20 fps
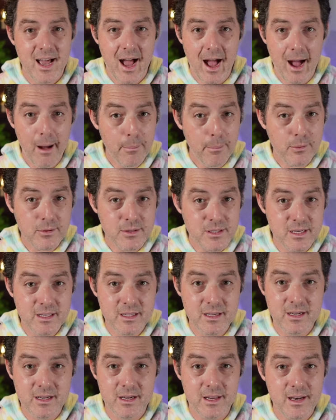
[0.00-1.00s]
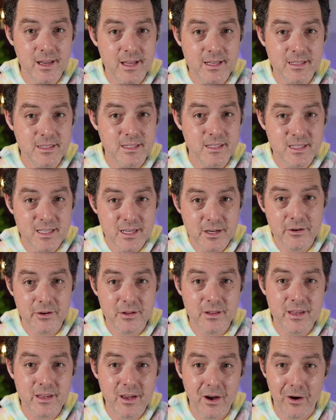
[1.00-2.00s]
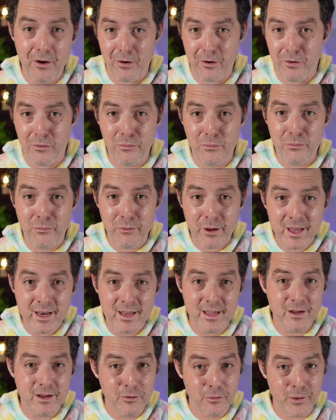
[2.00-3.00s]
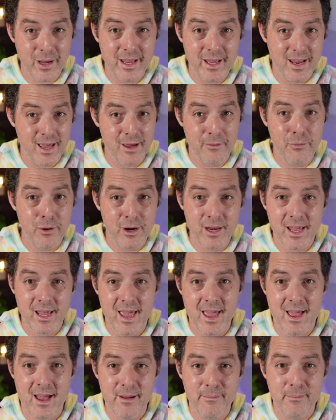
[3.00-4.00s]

Apple Silicon is secretly already great at running AI